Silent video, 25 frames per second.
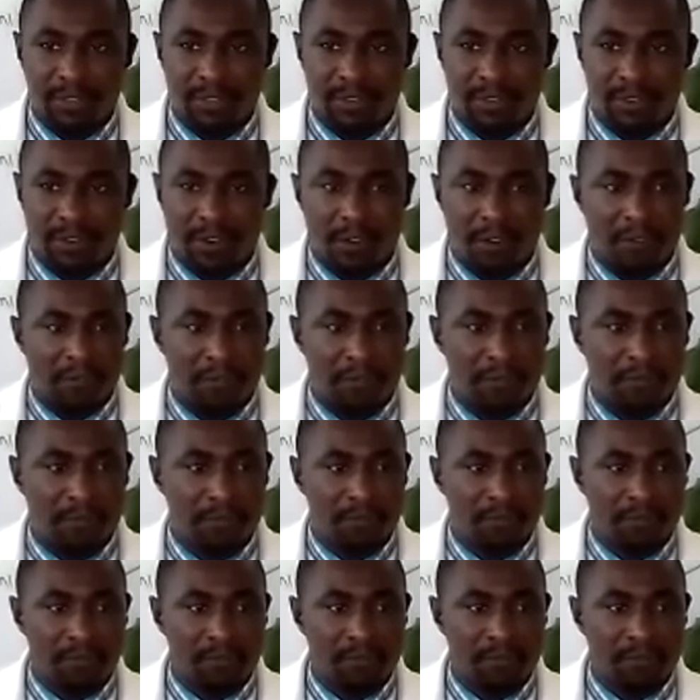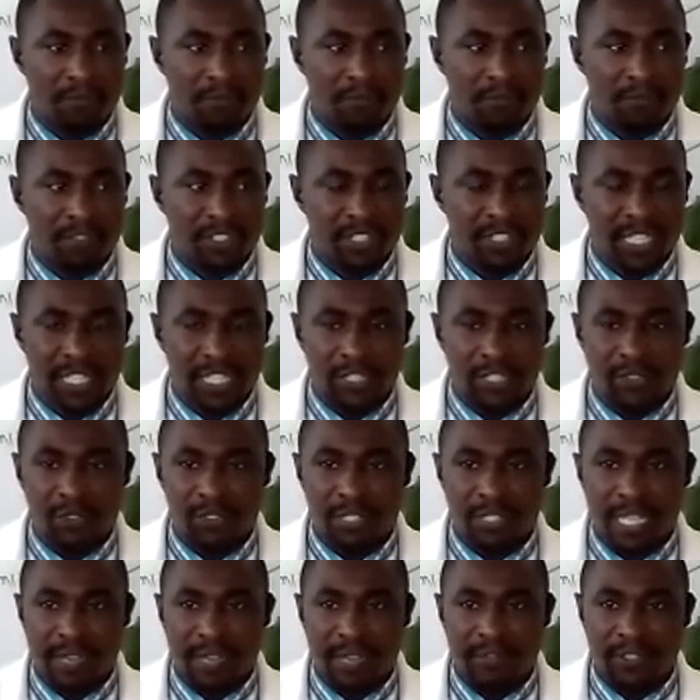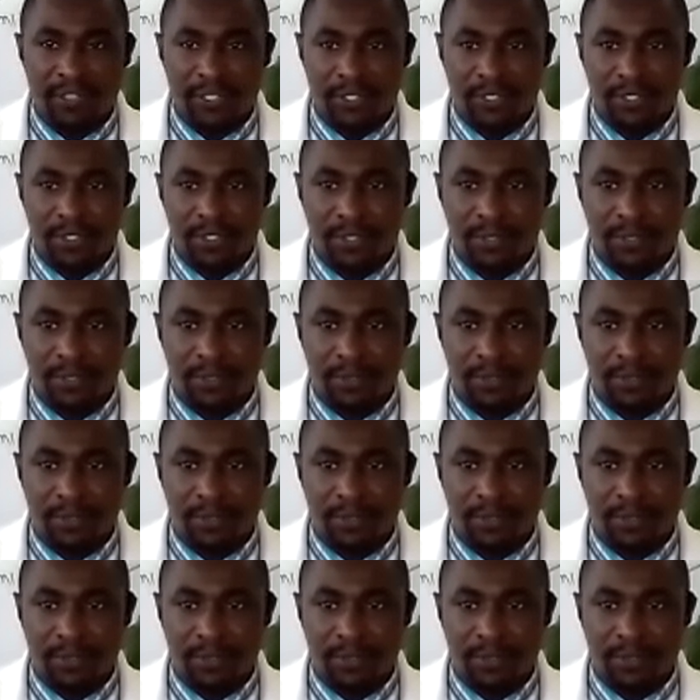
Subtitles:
of the sections I've shown you.